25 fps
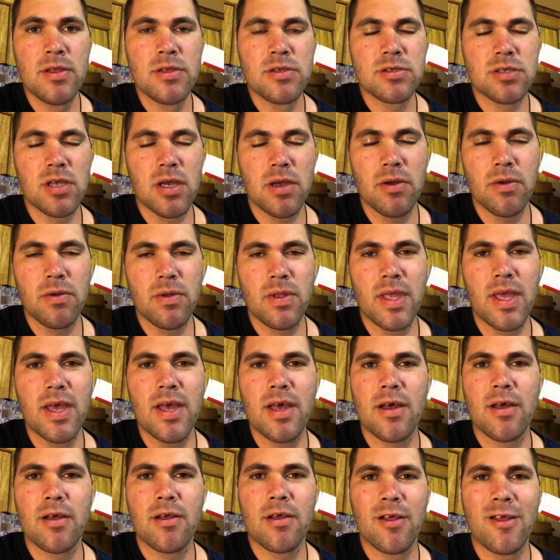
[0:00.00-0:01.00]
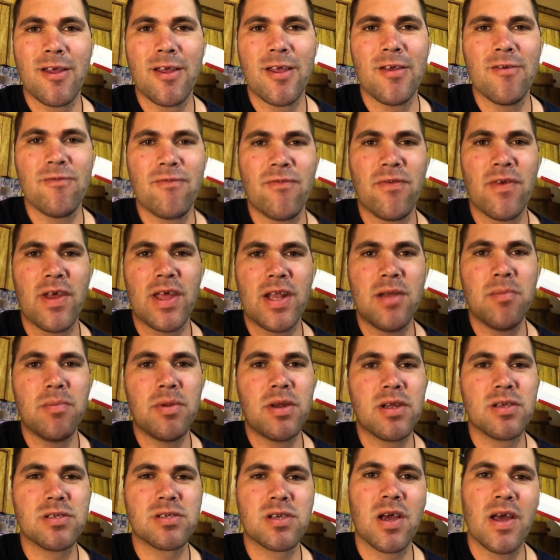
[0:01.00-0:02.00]
So yeah, if
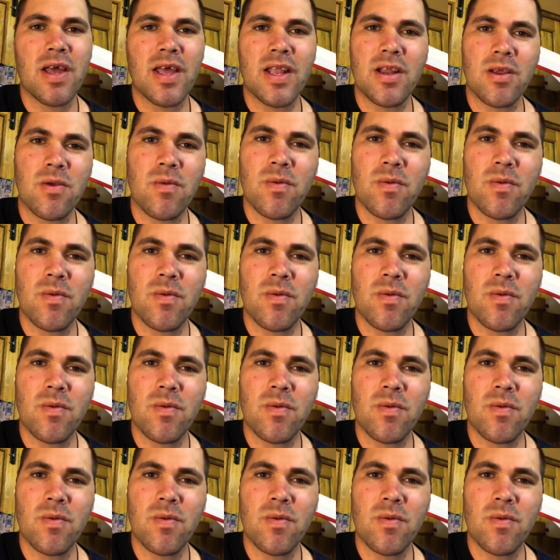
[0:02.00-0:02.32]
anybody's got any